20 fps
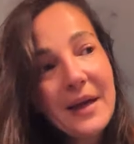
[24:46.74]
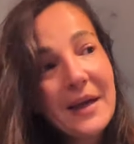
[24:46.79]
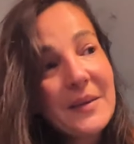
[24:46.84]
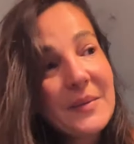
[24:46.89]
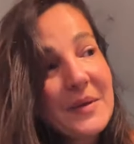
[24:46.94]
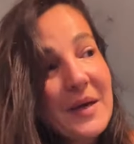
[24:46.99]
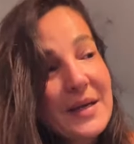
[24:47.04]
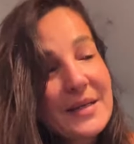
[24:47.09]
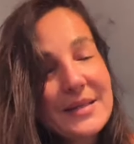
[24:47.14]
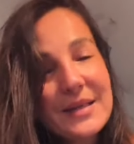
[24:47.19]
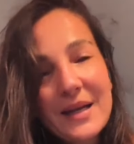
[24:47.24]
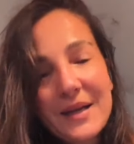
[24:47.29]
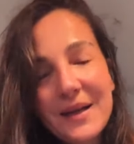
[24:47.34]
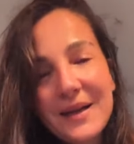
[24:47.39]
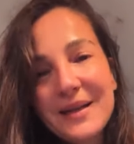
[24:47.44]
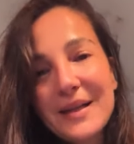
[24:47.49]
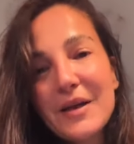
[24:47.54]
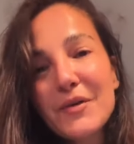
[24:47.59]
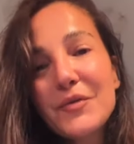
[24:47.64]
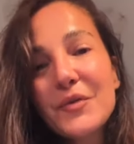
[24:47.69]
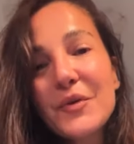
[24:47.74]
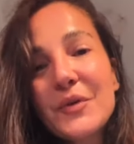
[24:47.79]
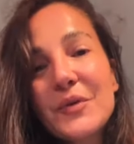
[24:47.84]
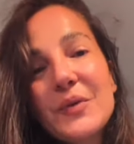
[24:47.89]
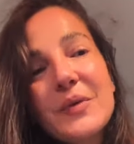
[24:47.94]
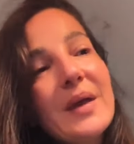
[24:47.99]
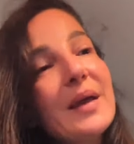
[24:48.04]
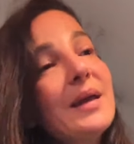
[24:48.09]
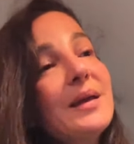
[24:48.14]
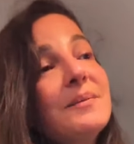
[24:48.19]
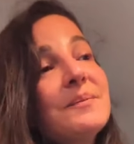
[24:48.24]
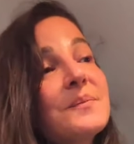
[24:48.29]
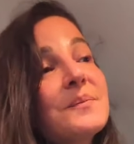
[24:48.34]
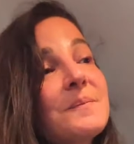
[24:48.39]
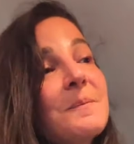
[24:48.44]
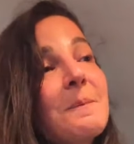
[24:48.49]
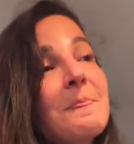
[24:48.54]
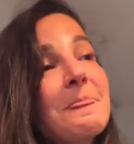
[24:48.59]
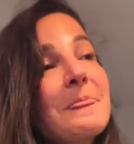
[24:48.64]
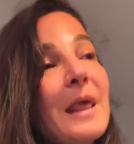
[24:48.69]
Tayyip guys, yalla, enough for today.
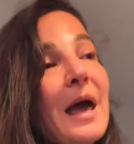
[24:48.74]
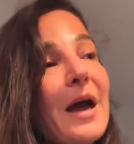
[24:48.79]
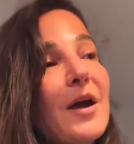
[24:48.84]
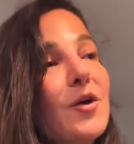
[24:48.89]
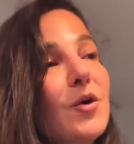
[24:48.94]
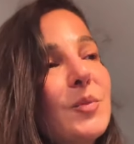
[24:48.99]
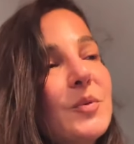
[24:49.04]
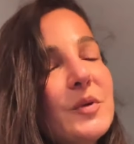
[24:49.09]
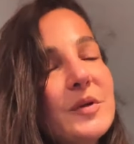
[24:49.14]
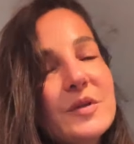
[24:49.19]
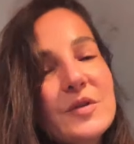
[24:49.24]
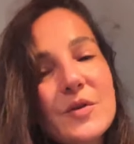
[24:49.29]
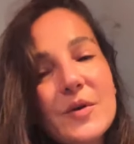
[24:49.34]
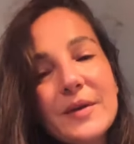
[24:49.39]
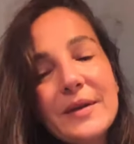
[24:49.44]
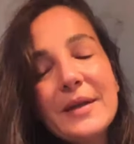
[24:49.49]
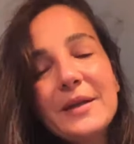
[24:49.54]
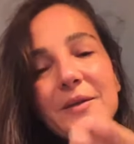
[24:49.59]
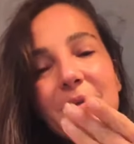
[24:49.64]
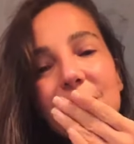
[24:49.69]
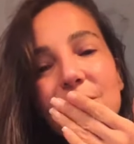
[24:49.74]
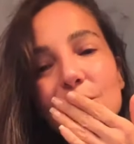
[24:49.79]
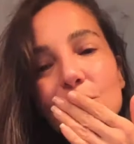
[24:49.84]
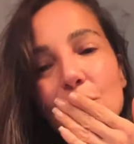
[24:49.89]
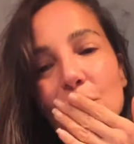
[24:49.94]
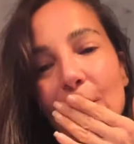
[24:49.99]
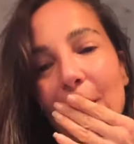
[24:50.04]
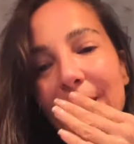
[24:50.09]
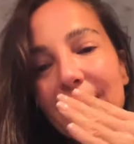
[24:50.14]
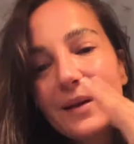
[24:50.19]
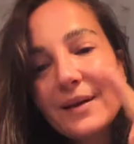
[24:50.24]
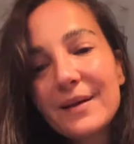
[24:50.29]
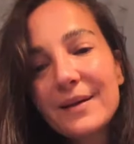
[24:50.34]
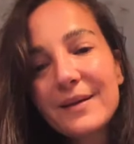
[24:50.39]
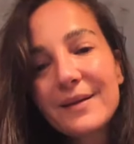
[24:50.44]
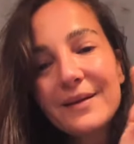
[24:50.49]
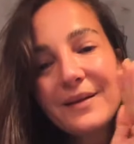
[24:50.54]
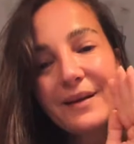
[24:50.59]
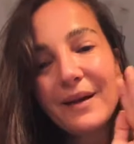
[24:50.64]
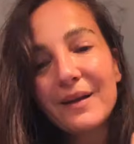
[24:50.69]
I hope you enjoyed it.
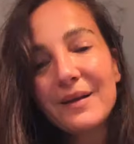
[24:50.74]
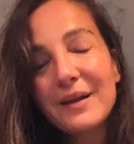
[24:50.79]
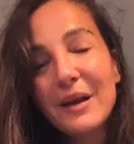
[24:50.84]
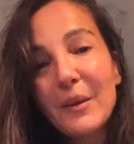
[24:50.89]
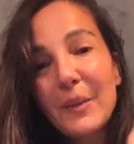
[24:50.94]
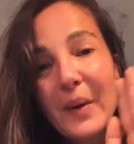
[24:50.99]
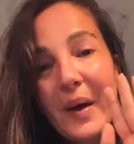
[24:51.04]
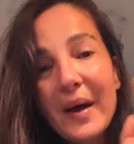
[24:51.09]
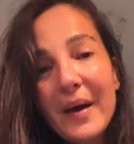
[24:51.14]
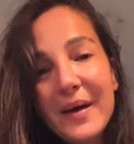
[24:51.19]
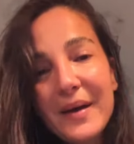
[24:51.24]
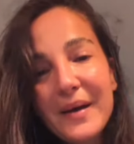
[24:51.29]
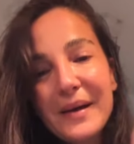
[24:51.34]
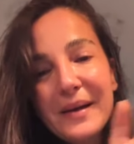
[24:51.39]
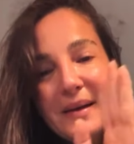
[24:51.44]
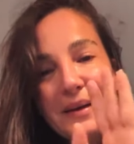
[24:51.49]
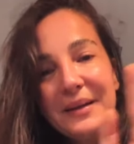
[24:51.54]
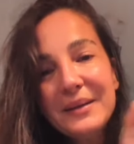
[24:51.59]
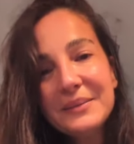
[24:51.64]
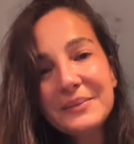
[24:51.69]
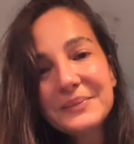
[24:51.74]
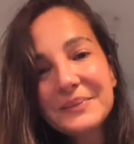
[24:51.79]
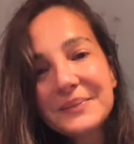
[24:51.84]
Yalla, bye.